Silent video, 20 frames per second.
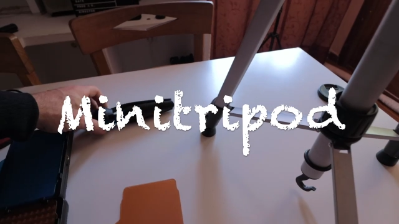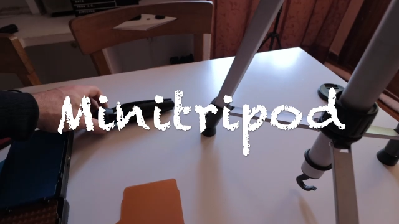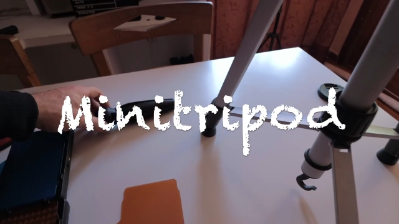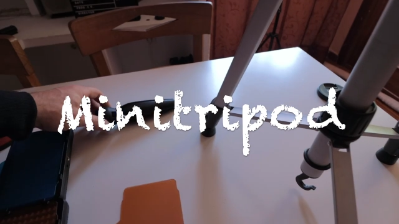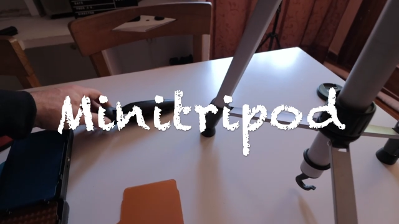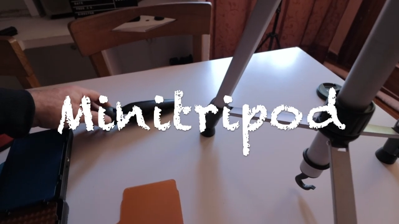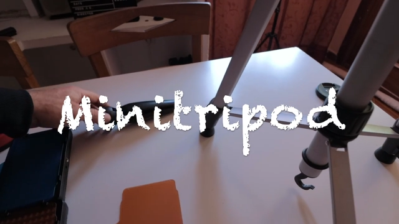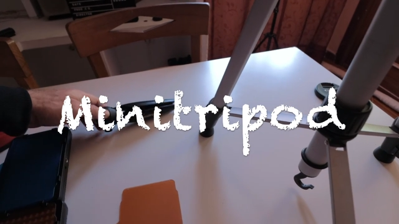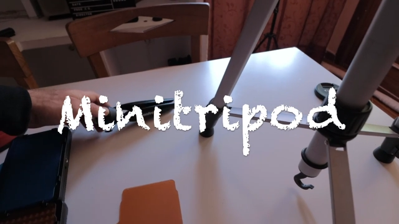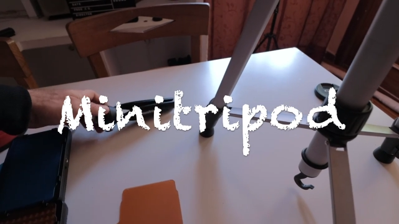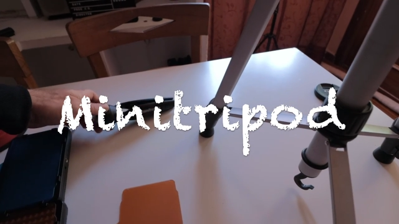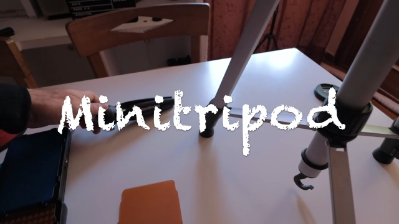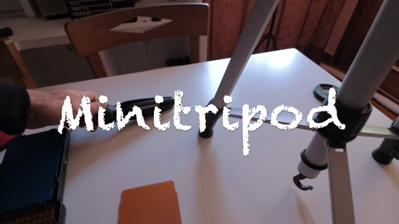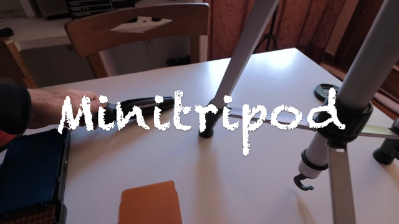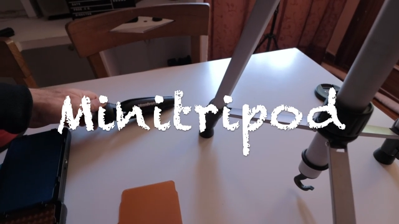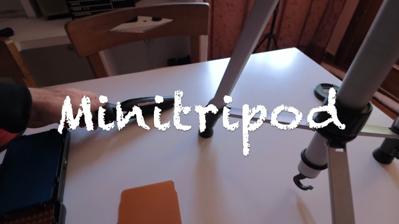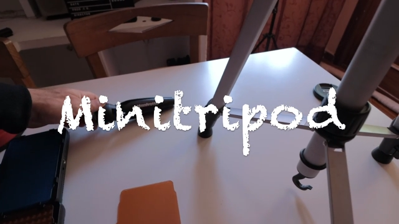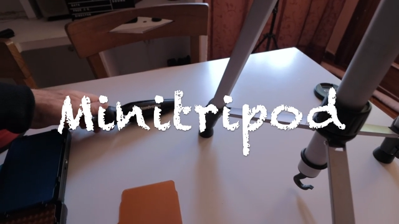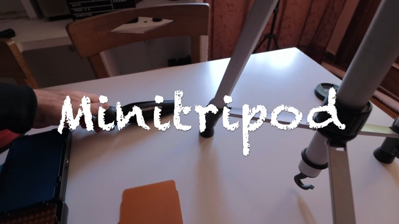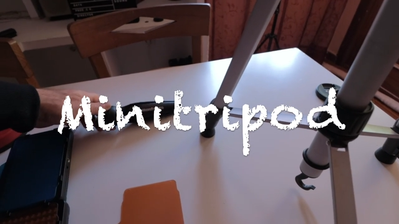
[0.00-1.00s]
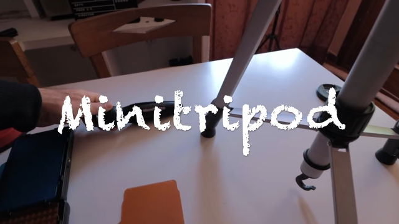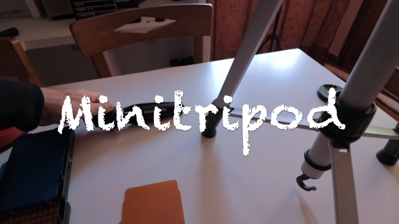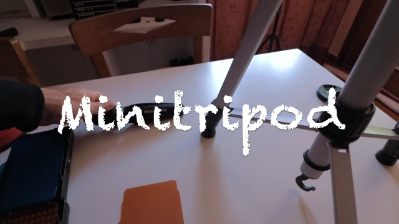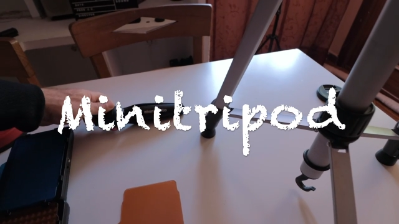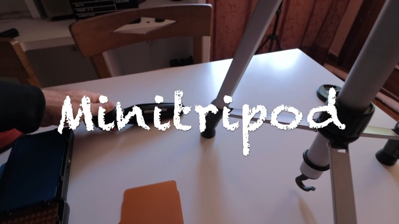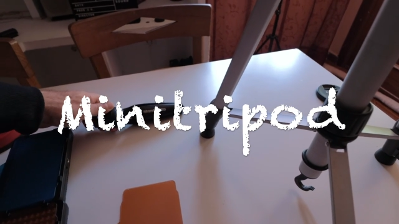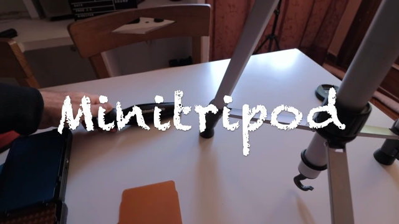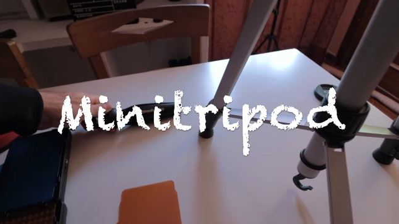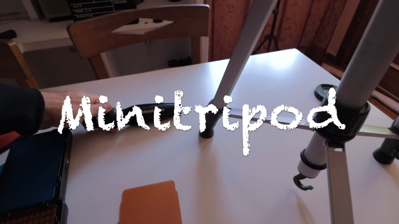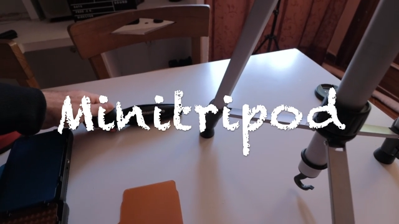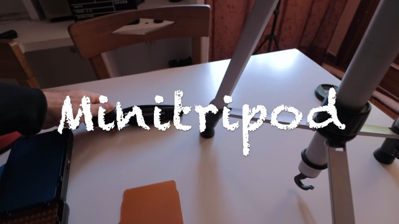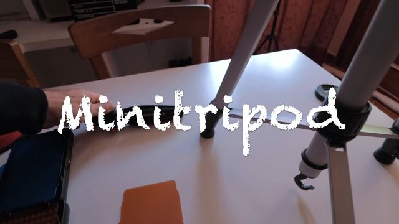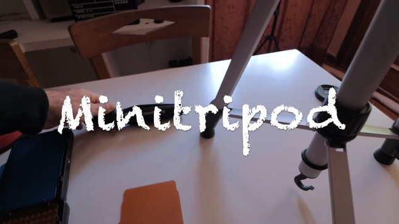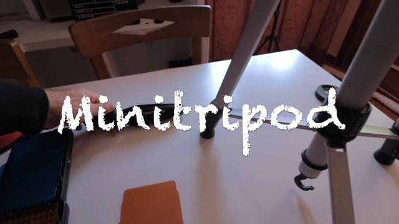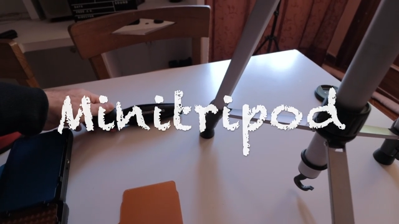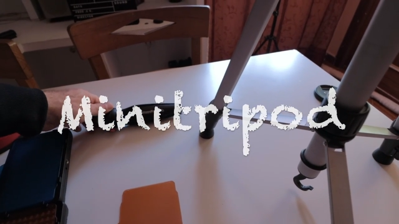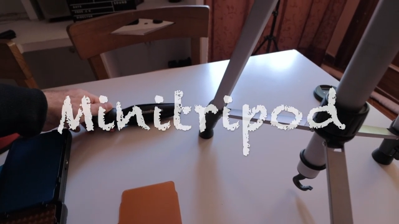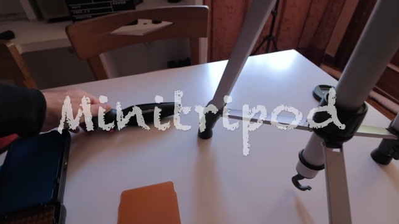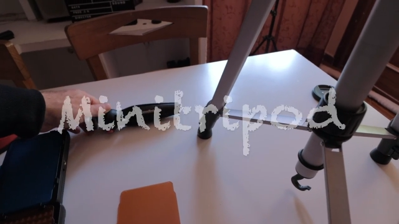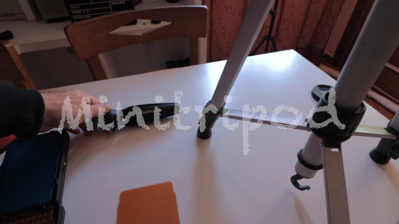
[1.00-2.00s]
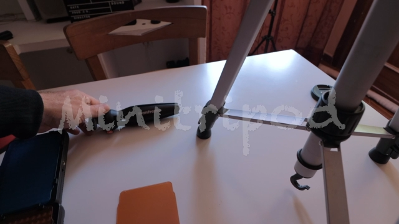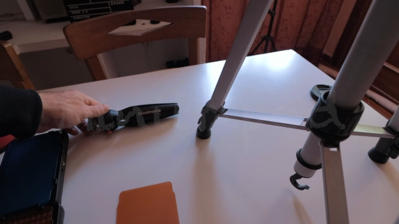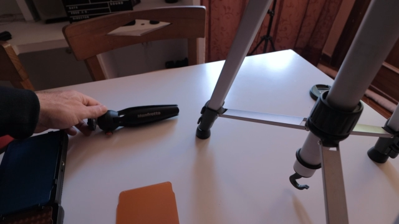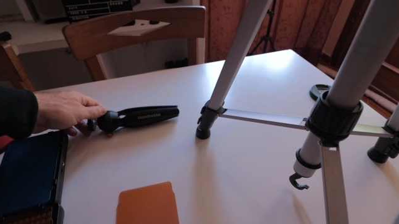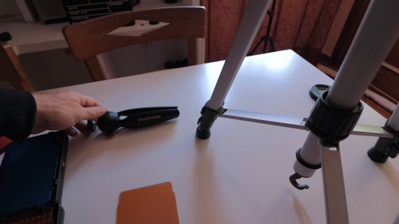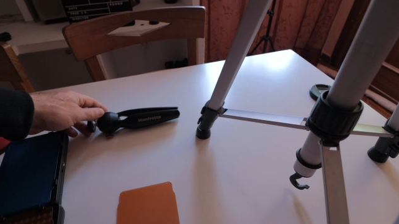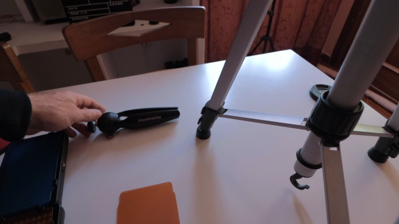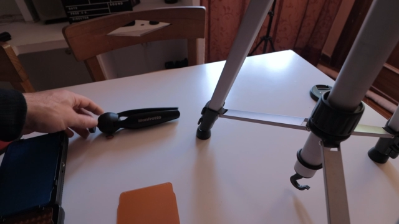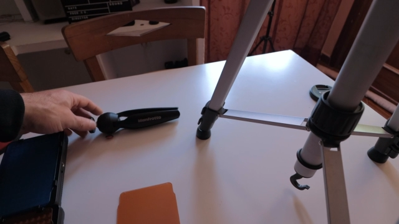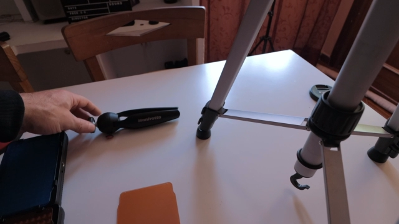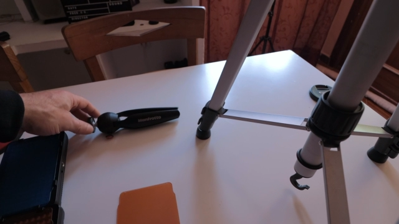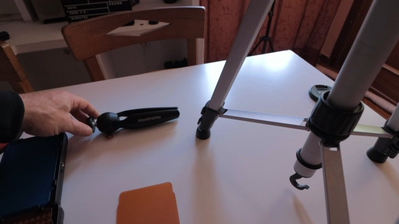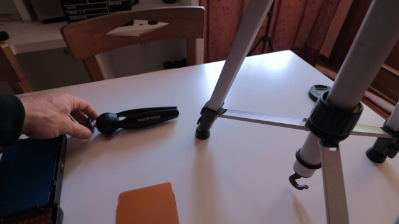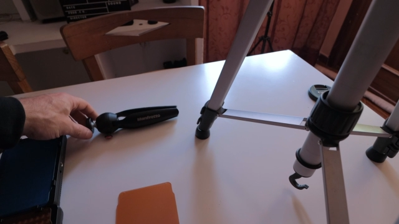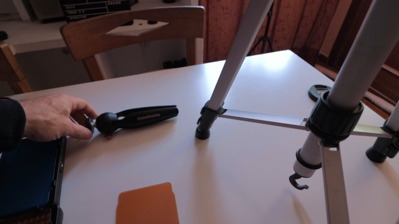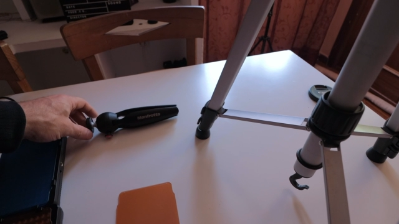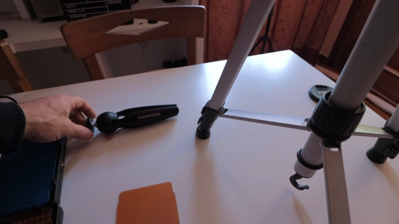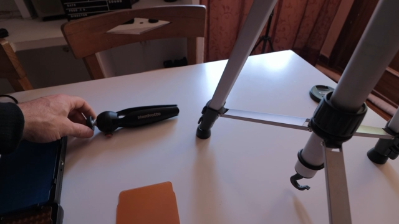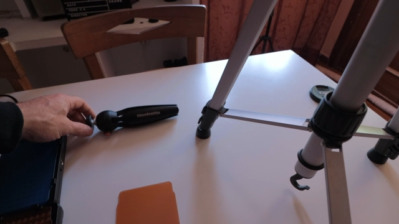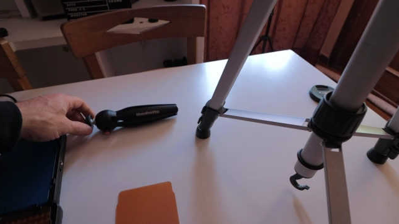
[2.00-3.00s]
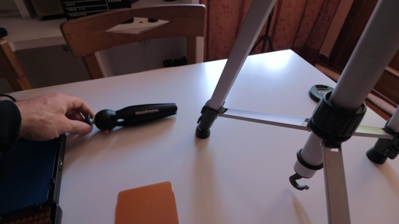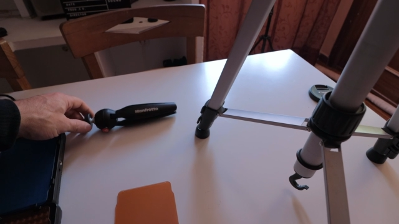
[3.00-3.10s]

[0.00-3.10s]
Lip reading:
(no speaker visible)